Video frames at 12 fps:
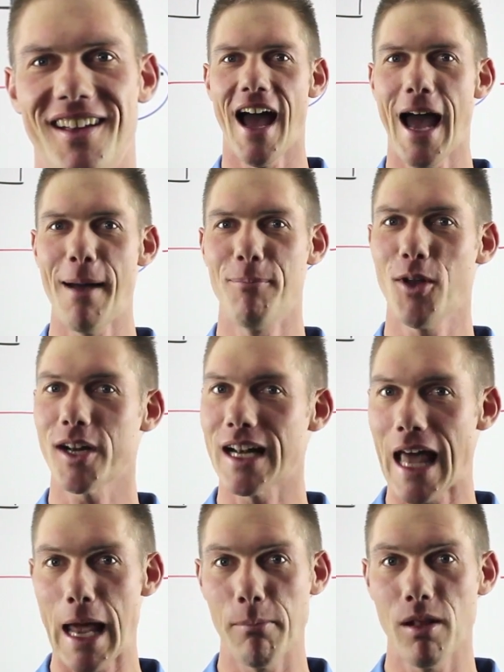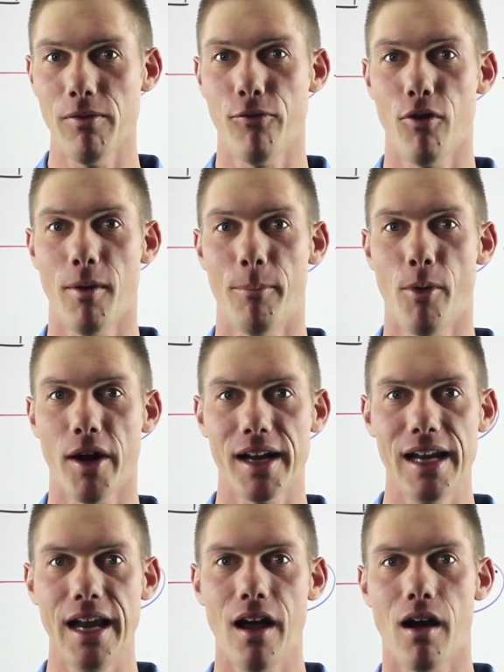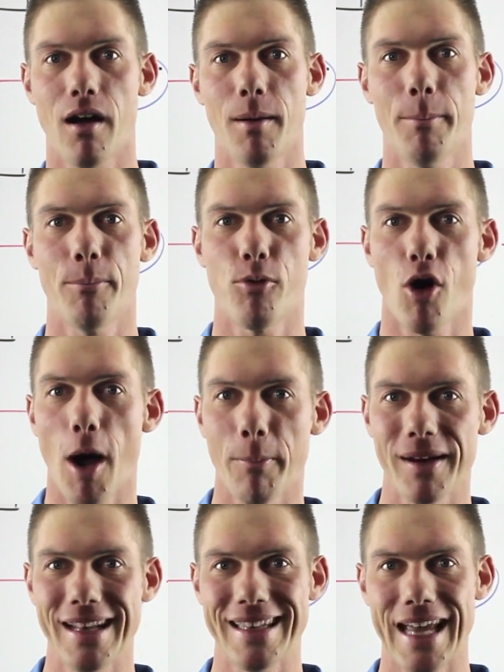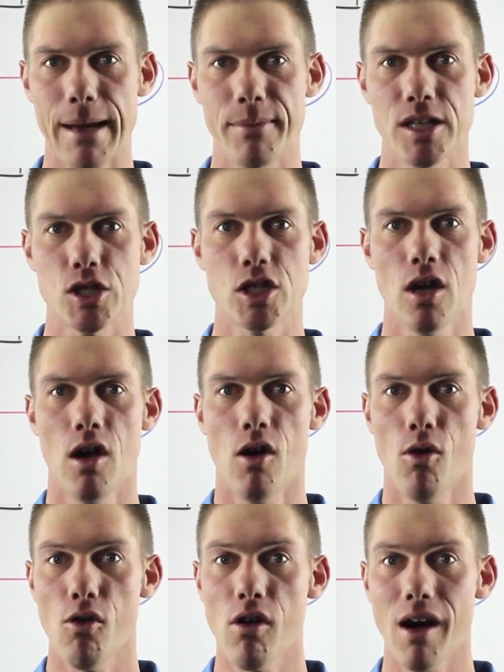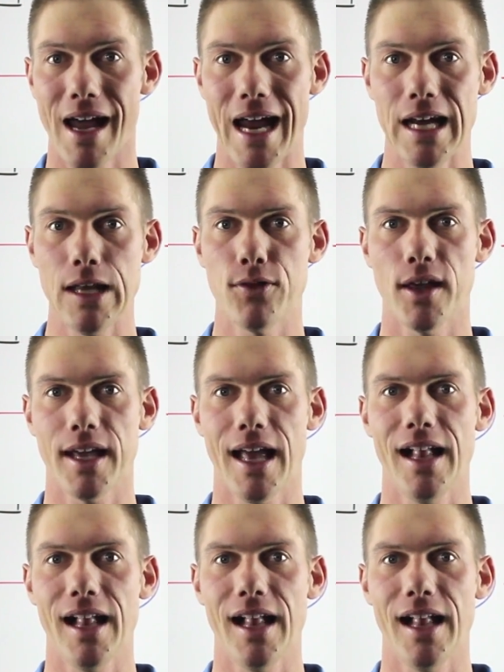I'm not liable for bodily harm, property damage, or anything